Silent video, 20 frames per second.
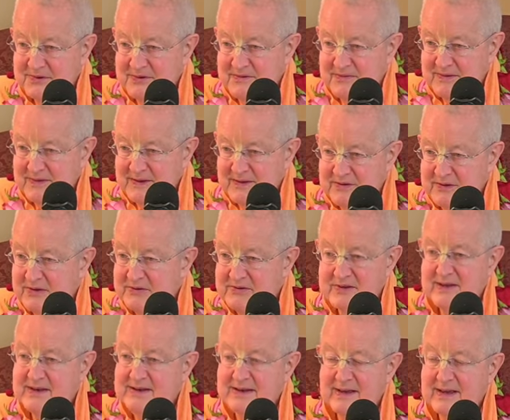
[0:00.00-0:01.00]
So I'll say it
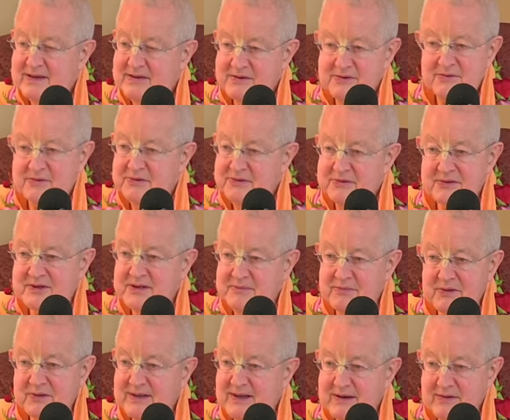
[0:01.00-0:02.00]
again. It's really simple
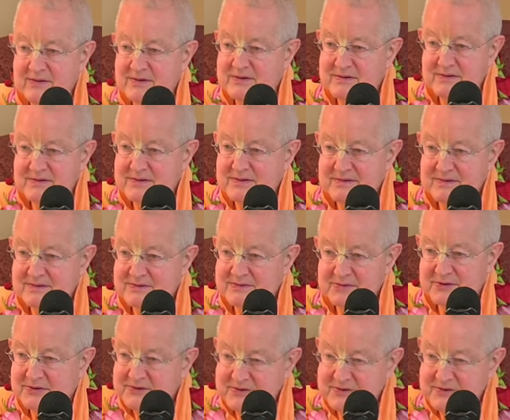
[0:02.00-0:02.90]
language, just like